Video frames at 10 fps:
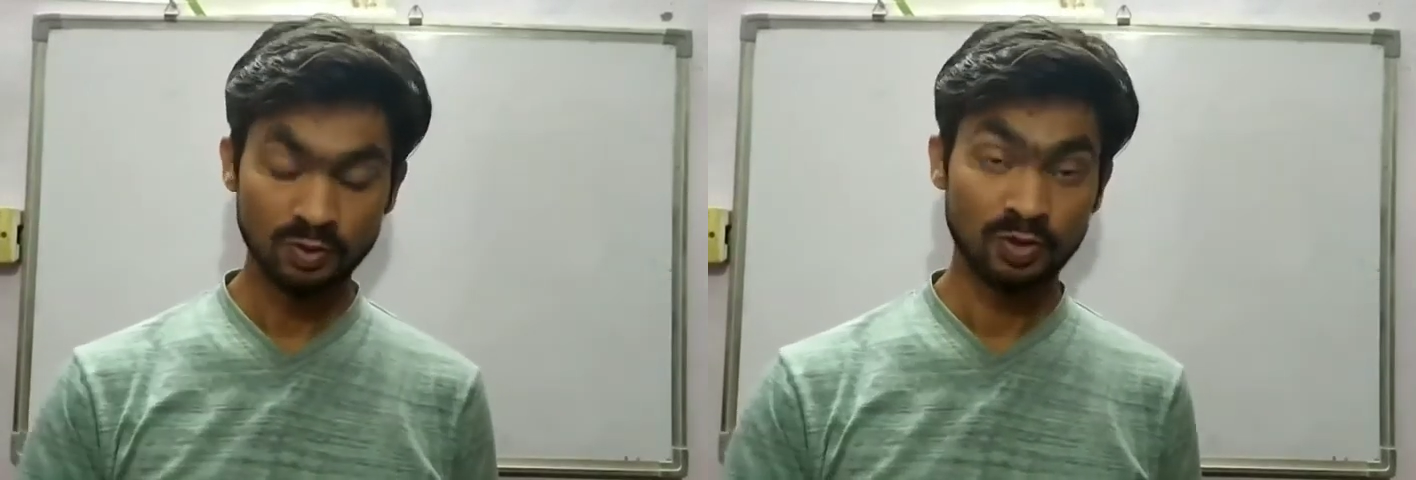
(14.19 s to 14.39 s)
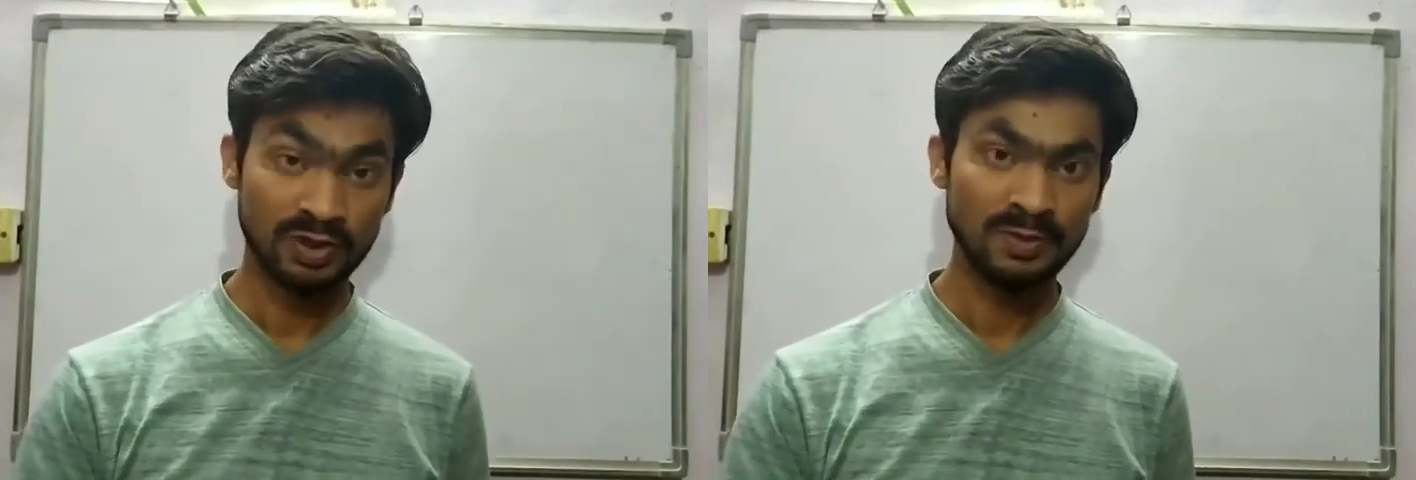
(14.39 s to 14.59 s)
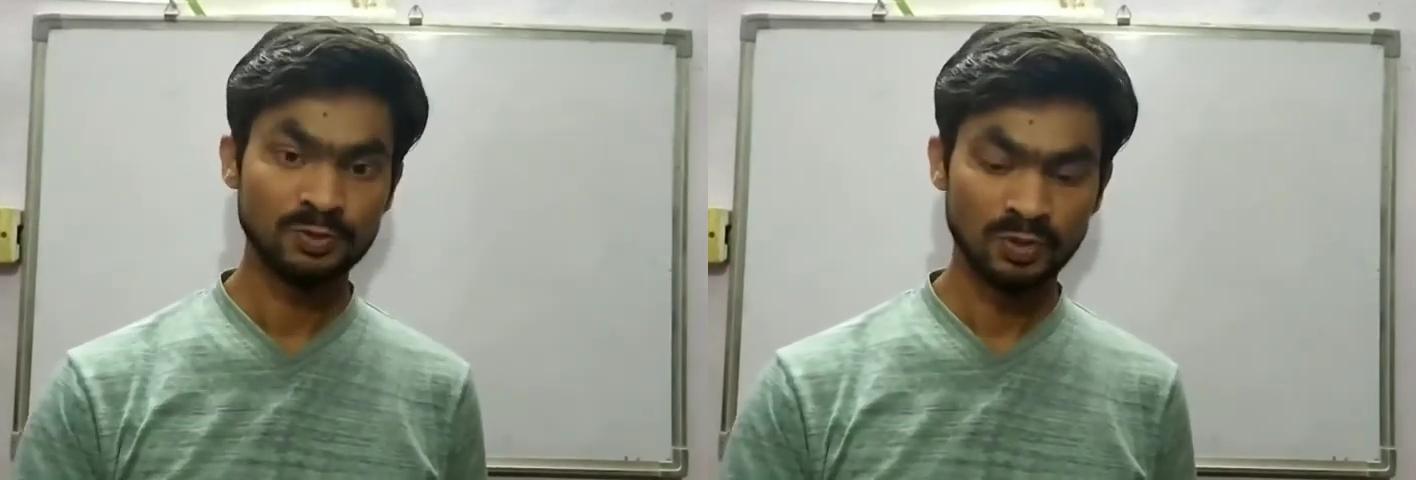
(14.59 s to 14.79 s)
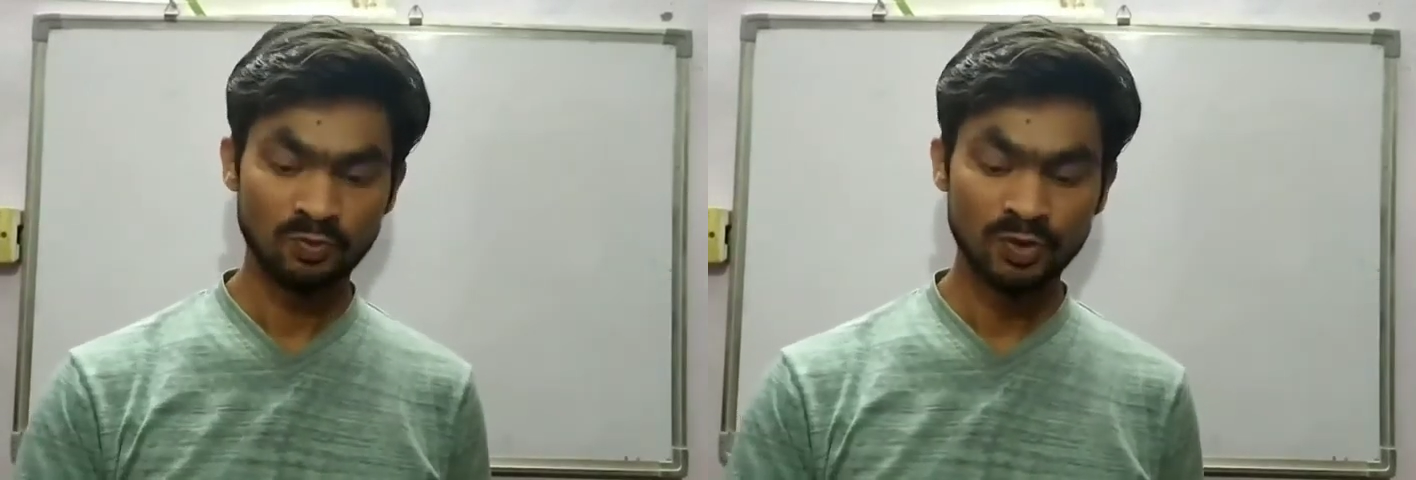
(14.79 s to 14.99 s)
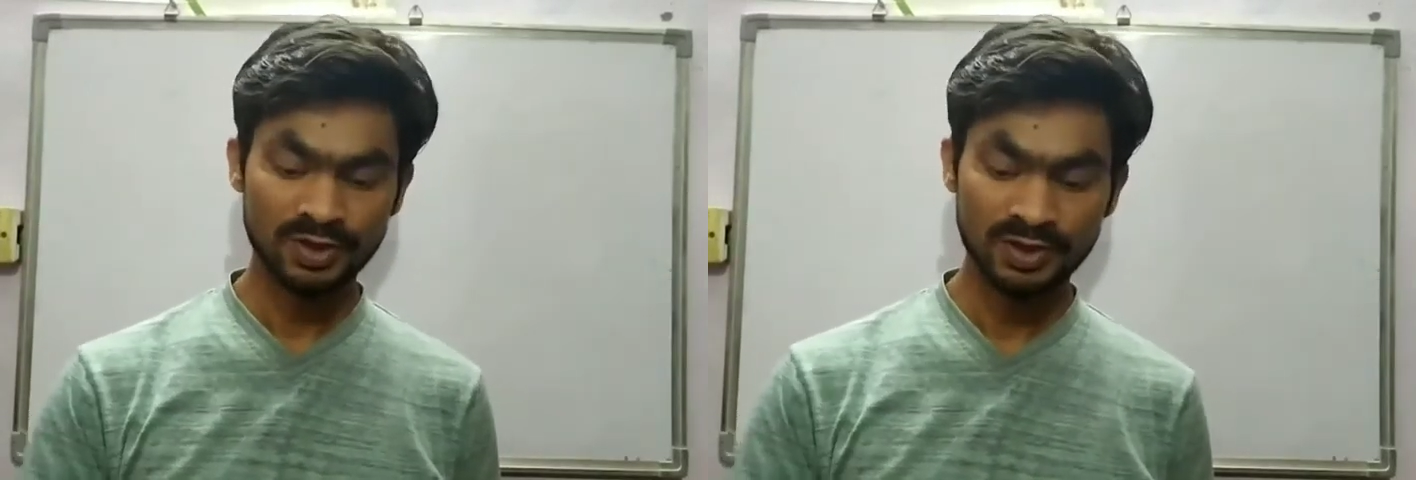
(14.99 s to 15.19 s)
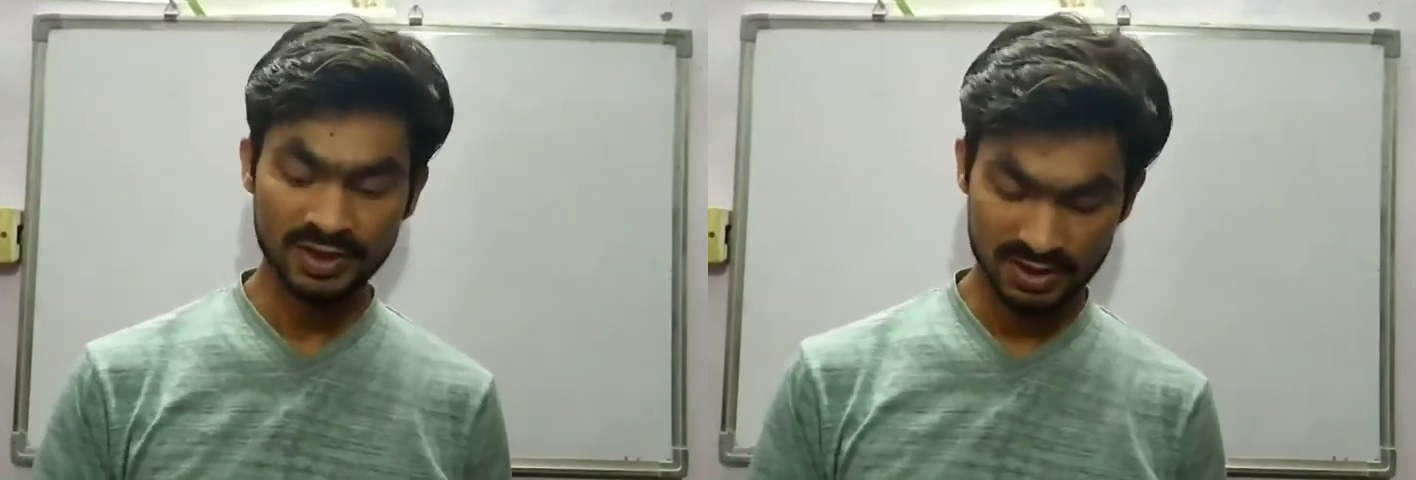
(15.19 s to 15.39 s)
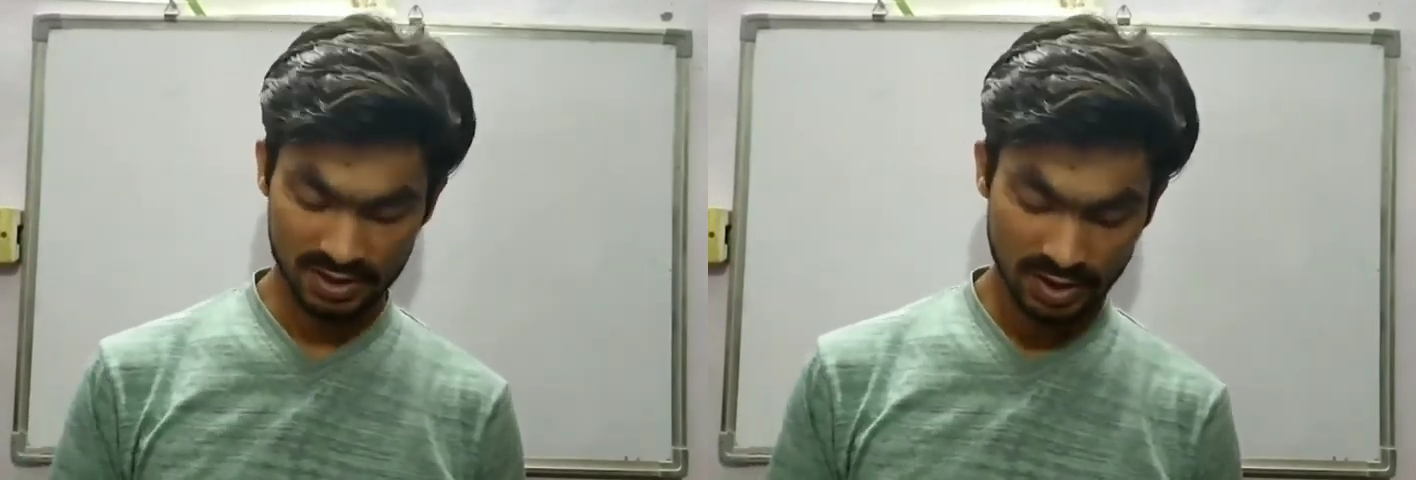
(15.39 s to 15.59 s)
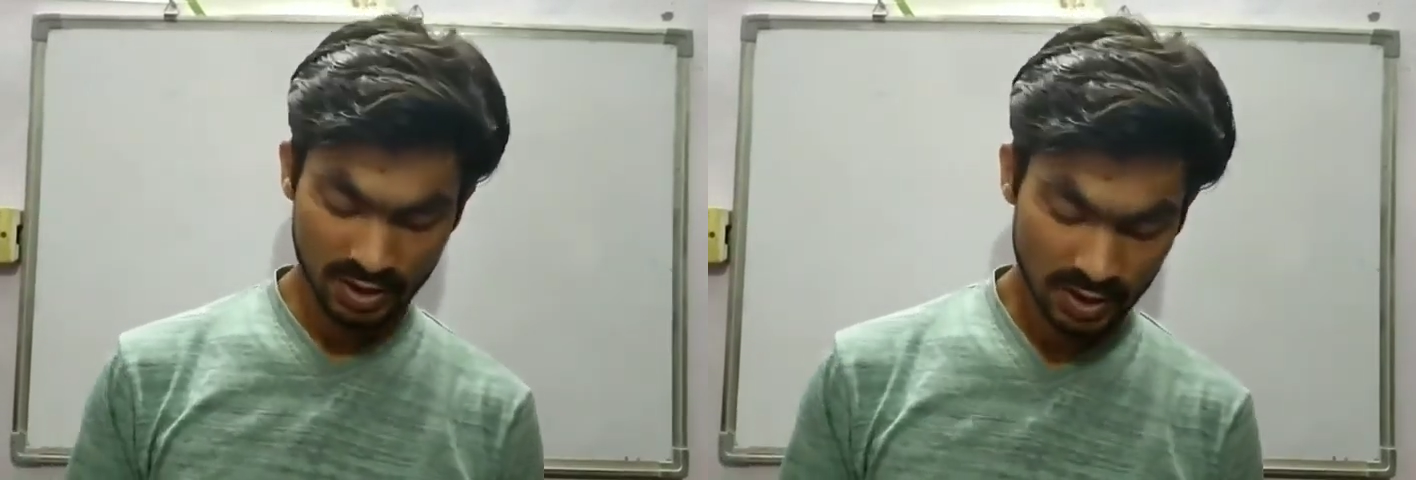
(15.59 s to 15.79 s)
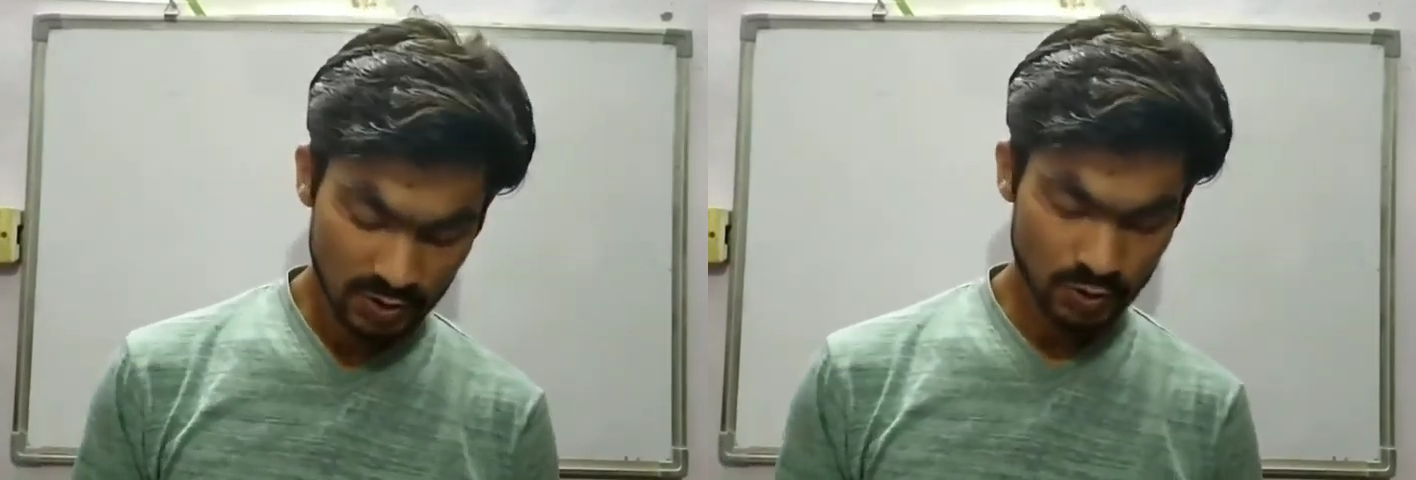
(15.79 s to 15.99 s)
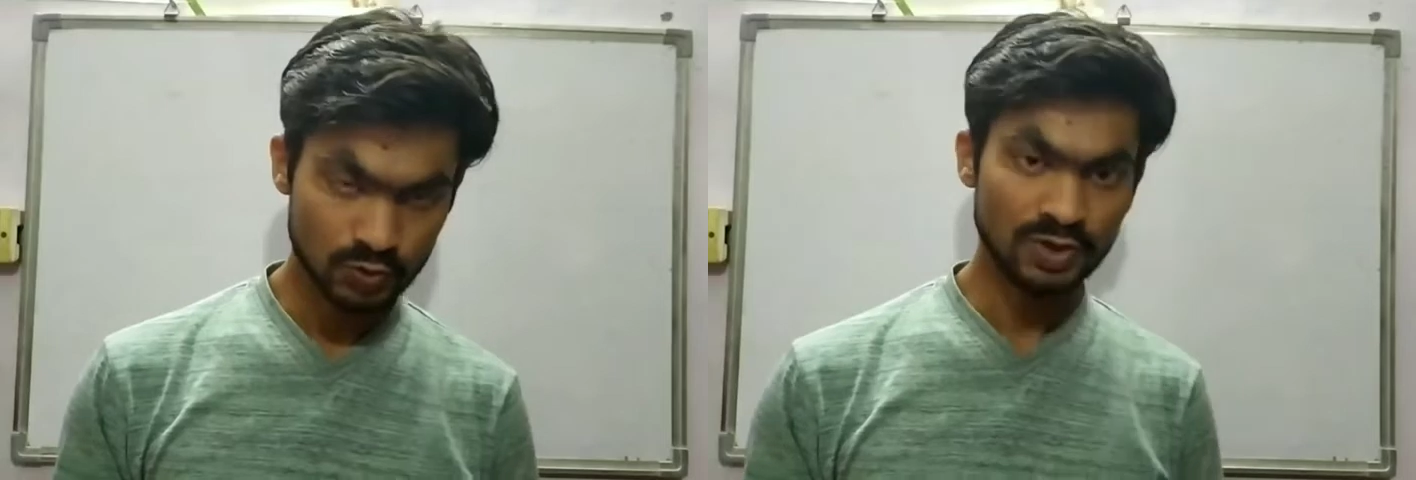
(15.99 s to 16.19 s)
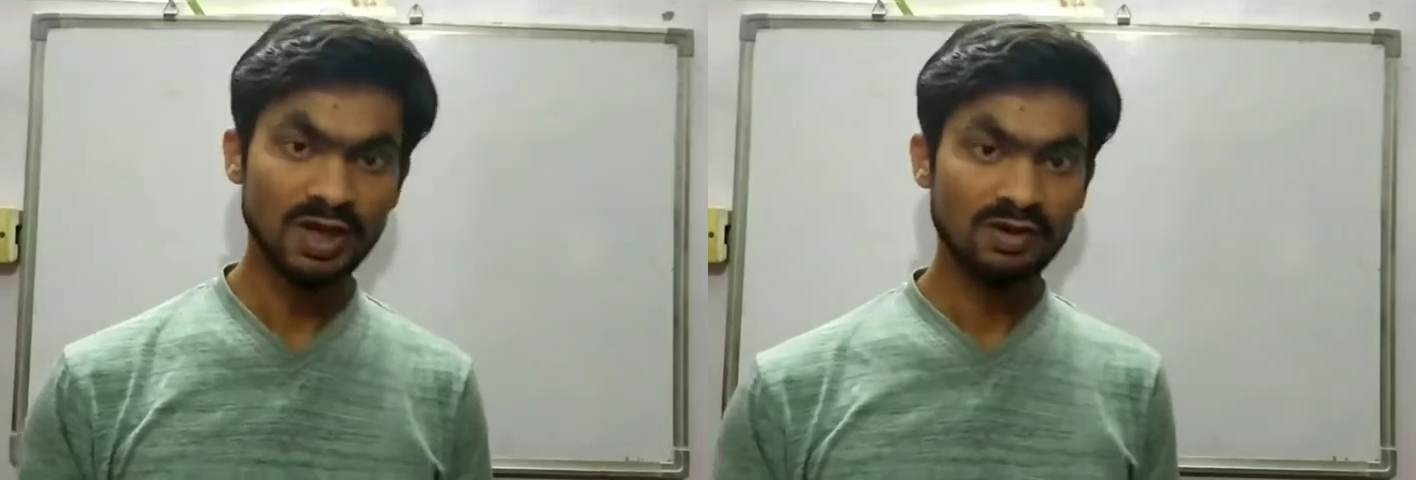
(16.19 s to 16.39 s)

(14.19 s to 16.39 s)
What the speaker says: types of quantities. So today I